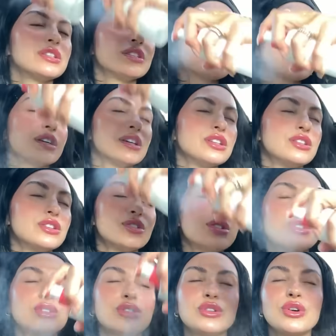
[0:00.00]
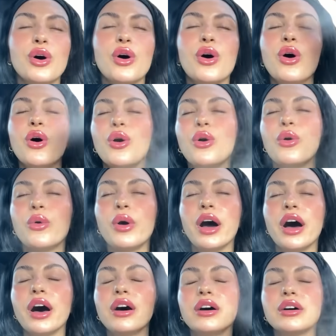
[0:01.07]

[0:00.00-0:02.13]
oil to romanticize your depression.